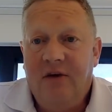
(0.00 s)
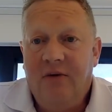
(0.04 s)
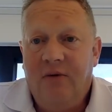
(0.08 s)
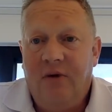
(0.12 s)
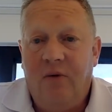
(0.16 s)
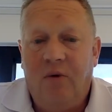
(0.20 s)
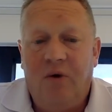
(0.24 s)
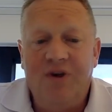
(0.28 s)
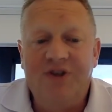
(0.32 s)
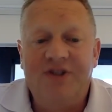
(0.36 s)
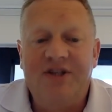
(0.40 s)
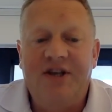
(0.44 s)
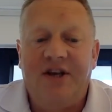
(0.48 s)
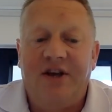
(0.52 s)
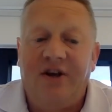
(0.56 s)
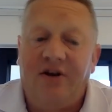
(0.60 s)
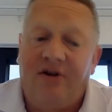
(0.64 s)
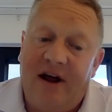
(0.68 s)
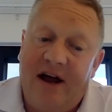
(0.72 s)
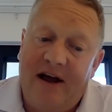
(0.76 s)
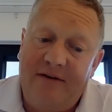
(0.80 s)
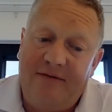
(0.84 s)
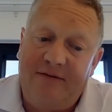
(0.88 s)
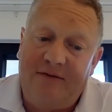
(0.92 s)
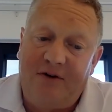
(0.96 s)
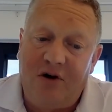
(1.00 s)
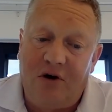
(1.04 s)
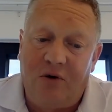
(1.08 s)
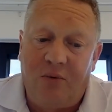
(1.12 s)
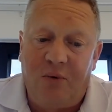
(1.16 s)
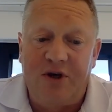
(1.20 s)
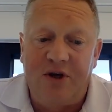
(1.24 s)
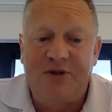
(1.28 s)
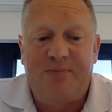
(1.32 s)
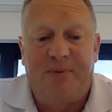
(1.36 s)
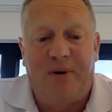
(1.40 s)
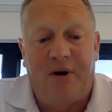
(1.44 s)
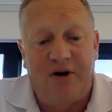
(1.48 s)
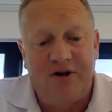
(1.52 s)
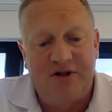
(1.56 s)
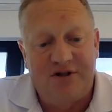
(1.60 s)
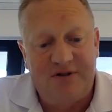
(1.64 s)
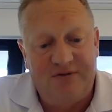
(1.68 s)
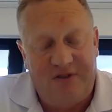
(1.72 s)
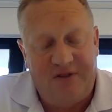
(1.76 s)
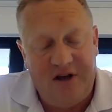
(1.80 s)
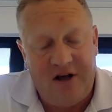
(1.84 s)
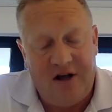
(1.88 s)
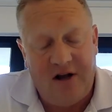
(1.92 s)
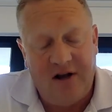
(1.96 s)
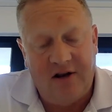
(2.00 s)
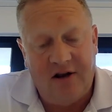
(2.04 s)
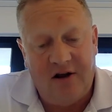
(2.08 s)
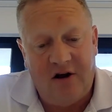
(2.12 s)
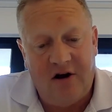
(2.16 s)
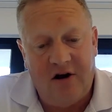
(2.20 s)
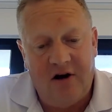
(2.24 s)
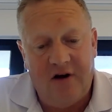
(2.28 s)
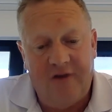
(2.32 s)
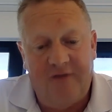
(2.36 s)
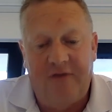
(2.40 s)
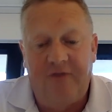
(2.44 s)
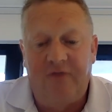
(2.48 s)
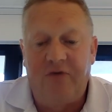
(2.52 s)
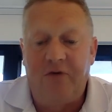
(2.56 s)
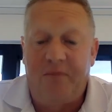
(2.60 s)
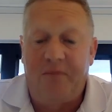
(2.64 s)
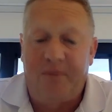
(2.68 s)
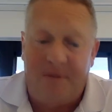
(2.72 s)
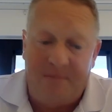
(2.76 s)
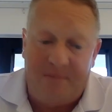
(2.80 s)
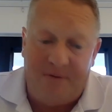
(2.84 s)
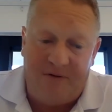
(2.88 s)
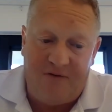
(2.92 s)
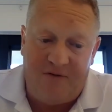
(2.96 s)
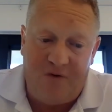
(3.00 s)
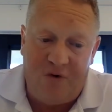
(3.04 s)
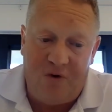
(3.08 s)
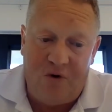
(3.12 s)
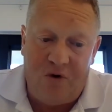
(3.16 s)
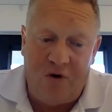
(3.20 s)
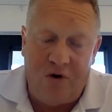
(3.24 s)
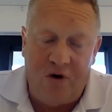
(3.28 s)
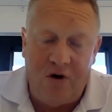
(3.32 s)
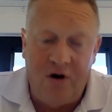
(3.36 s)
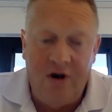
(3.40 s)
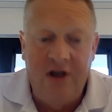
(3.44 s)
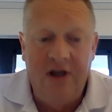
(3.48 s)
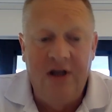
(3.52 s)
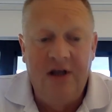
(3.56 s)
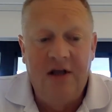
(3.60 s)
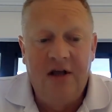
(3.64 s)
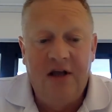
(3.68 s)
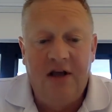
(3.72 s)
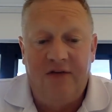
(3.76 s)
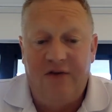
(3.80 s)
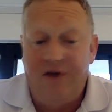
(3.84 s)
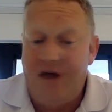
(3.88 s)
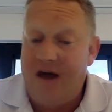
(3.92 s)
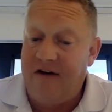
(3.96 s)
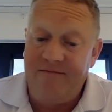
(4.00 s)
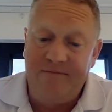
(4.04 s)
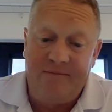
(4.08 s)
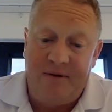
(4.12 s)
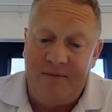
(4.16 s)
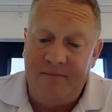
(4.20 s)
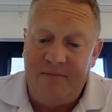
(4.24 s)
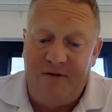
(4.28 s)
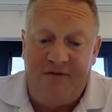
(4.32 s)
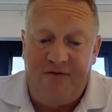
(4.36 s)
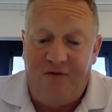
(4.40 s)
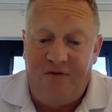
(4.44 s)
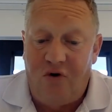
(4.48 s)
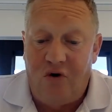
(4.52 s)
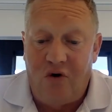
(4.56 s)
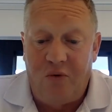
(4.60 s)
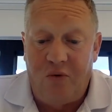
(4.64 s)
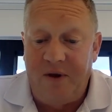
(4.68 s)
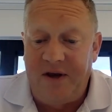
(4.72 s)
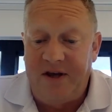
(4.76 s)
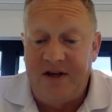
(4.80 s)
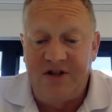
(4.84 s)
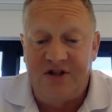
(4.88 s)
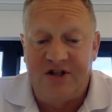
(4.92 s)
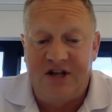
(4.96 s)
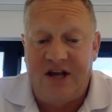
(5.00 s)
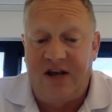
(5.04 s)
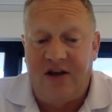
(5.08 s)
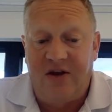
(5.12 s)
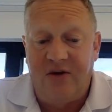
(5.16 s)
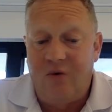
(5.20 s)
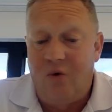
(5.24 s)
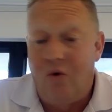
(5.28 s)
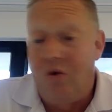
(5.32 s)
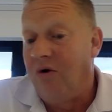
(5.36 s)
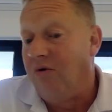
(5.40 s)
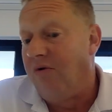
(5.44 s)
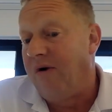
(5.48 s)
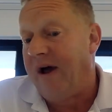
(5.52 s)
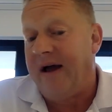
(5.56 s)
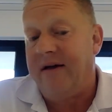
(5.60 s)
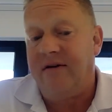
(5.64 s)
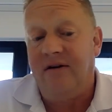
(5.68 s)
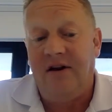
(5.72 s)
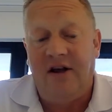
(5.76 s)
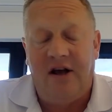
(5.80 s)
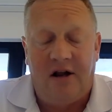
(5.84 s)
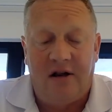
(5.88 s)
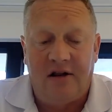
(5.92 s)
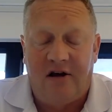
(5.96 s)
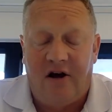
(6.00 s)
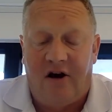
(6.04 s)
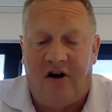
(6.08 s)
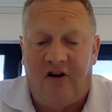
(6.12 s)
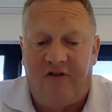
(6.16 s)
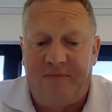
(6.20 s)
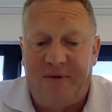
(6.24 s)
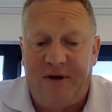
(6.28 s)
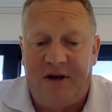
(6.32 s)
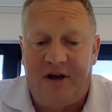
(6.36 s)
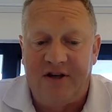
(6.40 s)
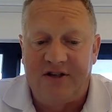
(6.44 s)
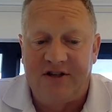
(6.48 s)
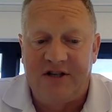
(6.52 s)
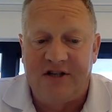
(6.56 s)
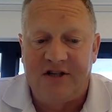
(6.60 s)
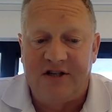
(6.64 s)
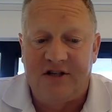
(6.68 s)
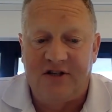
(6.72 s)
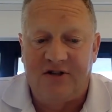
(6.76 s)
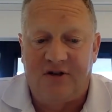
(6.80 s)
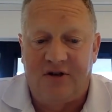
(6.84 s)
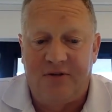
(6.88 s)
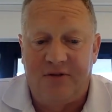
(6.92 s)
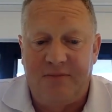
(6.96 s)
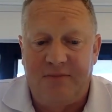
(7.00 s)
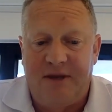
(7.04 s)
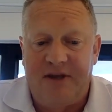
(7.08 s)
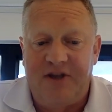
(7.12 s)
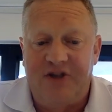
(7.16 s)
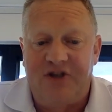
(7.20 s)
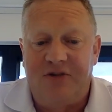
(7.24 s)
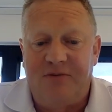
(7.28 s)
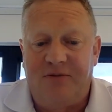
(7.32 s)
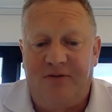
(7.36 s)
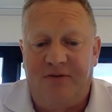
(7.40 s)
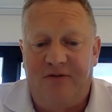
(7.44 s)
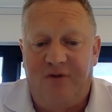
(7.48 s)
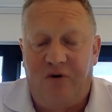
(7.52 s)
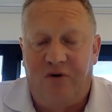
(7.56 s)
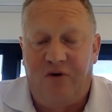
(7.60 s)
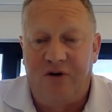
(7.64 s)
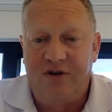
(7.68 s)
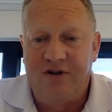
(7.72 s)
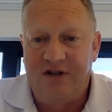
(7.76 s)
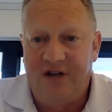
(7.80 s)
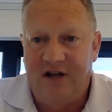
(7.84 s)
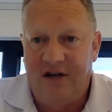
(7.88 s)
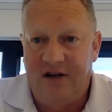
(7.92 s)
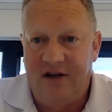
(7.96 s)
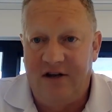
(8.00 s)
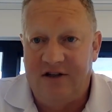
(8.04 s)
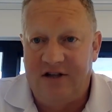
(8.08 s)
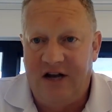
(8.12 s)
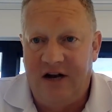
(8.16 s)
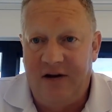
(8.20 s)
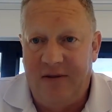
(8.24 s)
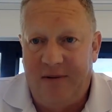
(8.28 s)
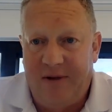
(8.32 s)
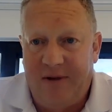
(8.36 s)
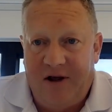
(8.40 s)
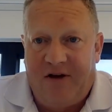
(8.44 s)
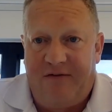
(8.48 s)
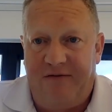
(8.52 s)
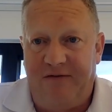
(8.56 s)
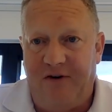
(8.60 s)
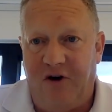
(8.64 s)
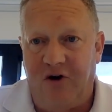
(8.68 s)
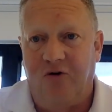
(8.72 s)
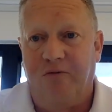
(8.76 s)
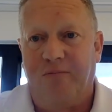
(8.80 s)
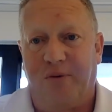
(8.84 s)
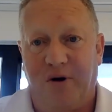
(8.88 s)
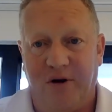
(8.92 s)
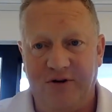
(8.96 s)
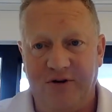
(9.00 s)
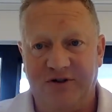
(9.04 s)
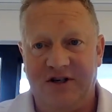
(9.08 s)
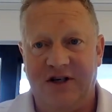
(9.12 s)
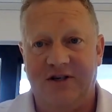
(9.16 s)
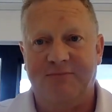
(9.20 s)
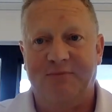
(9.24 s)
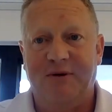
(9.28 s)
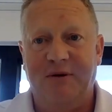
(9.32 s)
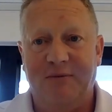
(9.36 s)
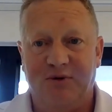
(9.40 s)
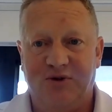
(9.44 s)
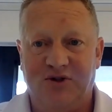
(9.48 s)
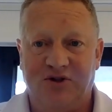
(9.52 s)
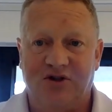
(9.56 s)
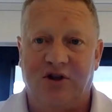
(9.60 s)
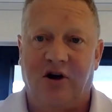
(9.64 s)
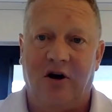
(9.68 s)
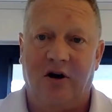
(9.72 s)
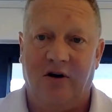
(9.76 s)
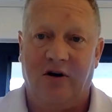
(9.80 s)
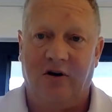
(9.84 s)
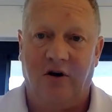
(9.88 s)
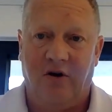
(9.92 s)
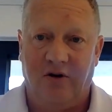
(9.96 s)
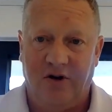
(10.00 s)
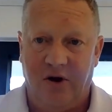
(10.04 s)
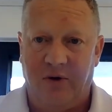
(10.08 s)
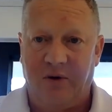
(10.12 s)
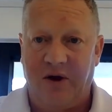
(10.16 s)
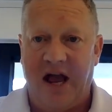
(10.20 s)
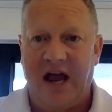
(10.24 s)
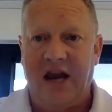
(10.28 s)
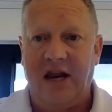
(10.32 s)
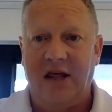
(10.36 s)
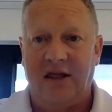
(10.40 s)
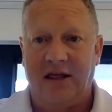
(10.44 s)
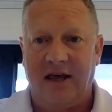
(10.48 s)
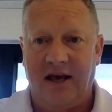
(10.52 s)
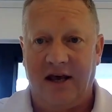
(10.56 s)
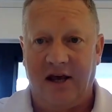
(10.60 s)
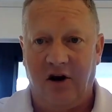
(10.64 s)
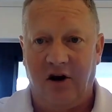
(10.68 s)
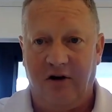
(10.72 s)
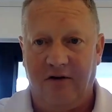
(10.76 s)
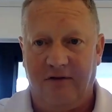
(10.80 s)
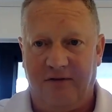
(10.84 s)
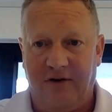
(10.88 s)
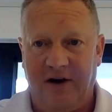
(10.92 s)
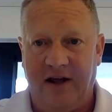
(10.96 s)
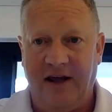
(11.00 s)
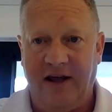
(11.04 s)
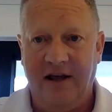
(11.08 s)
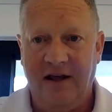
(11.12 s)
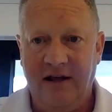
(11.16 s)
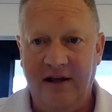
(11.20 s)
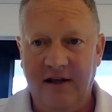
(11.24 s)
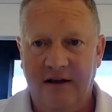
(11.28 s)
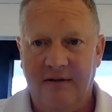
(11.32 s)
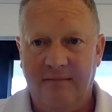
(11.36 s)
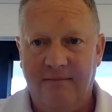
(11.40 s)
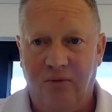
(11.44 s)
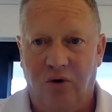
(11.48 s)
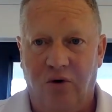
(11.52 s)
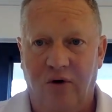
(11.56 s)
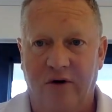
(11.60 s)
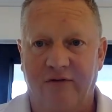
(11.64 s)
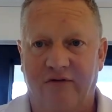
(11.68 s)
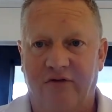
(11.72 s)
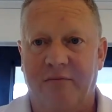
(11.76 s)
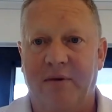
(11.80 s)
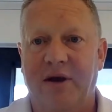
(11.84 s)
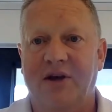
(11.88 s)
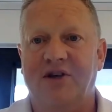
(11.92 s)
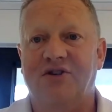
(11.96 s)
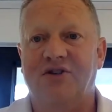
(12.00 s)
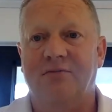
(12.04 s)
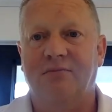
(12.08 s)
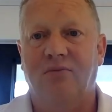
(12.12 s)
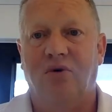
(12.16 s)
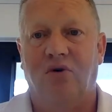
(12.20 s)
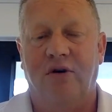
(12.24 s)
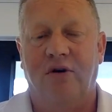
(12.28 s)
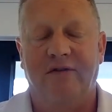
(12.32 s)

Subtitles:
well, what is it you're after? Which parts of the Algarve have you been before? If you haven't been before, we can take you all around the Algarve, because as I sort of mentioned before, it's a little like a funnel process. People start not knowing anything, and hopefully more information,